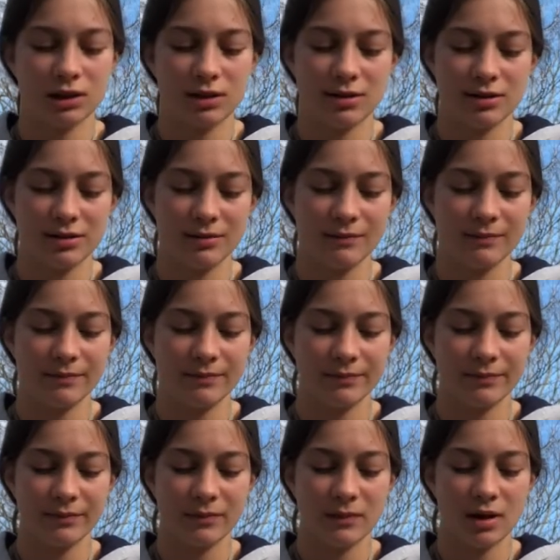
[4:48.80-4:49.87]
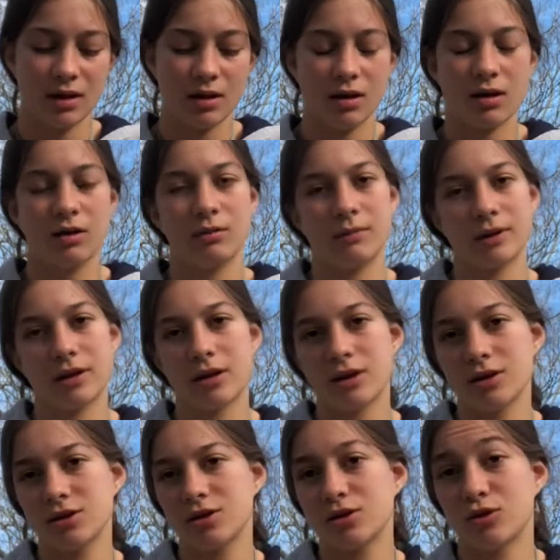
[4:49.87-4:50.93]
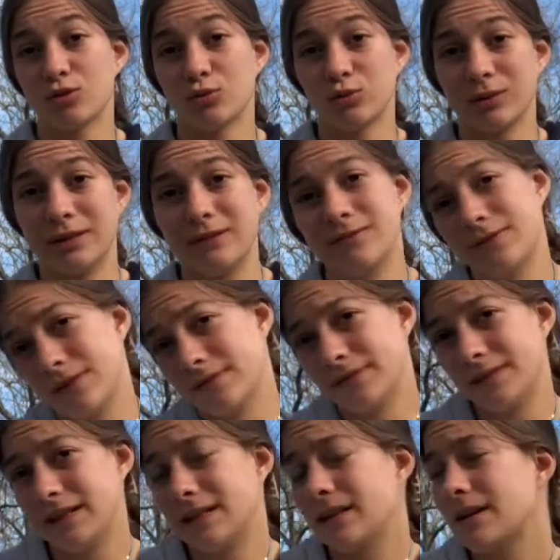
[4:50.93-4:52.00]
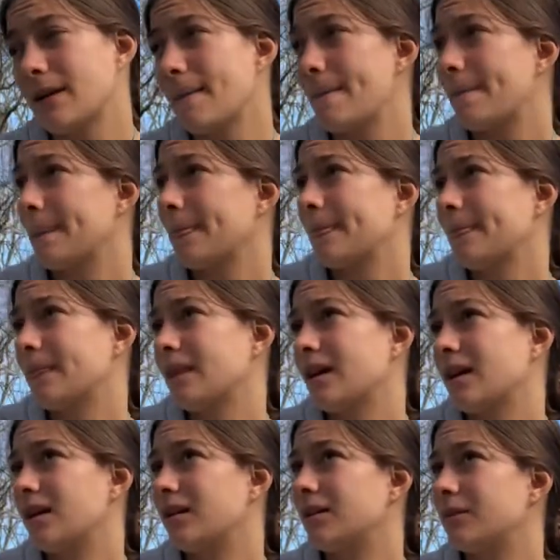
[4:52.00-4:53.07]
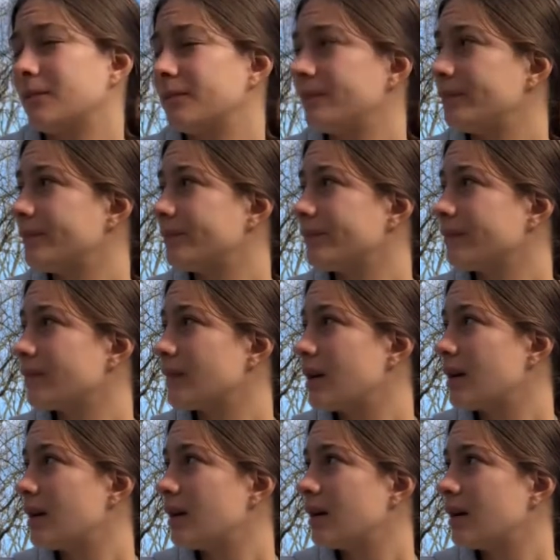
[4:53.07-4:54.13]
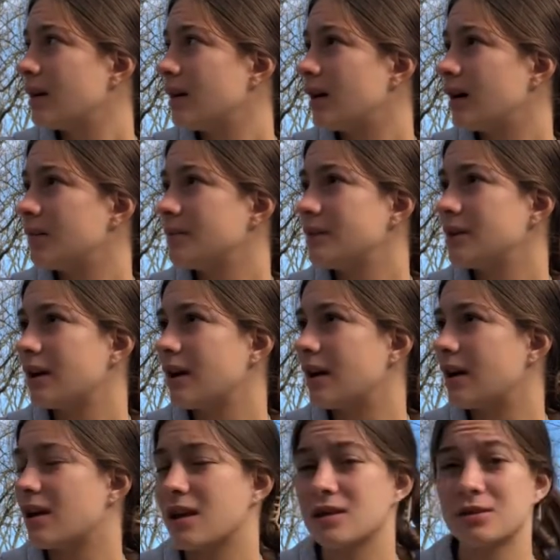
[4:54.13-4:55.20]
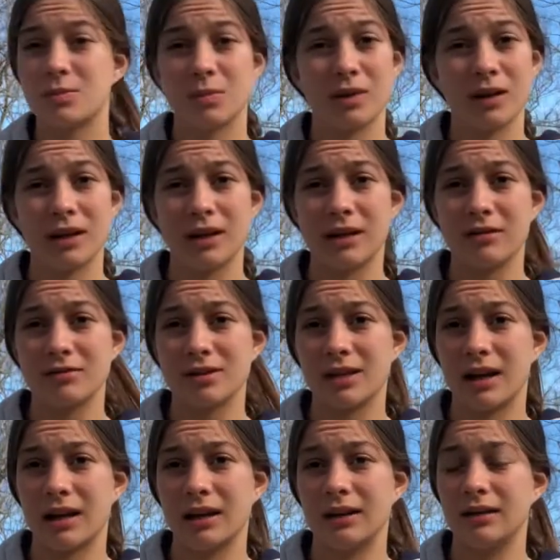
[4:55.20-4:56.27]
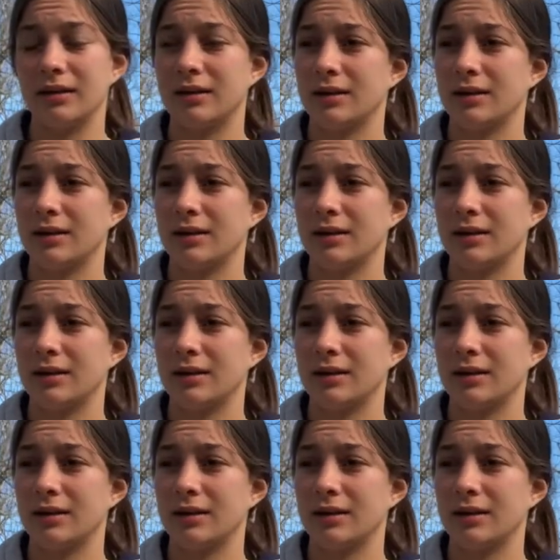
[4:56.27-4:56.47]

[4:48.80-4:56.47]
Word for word: Let's see. Oh my gosh, 350 Um, oh, yeah, it's pretty outside.